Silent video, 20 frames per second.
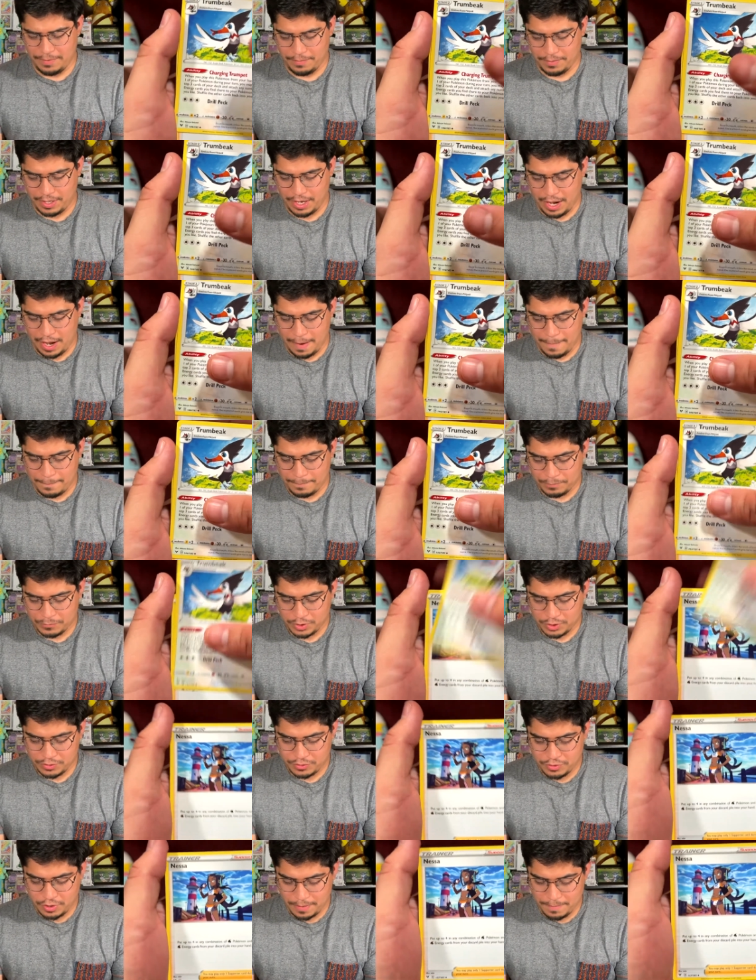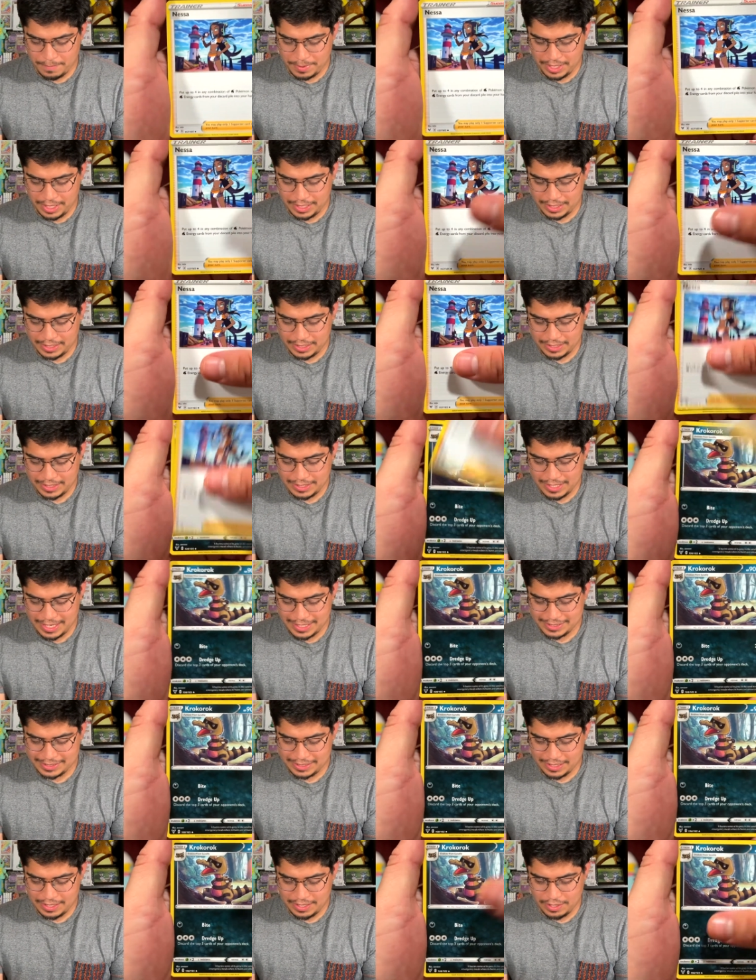We got Trumbeak,
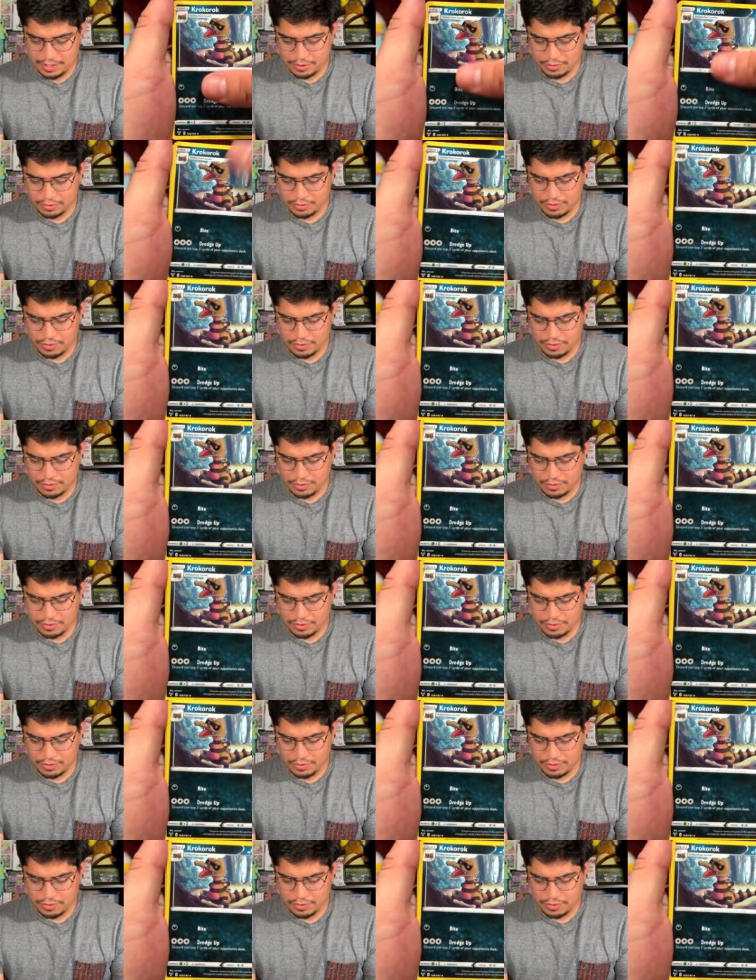Nessa,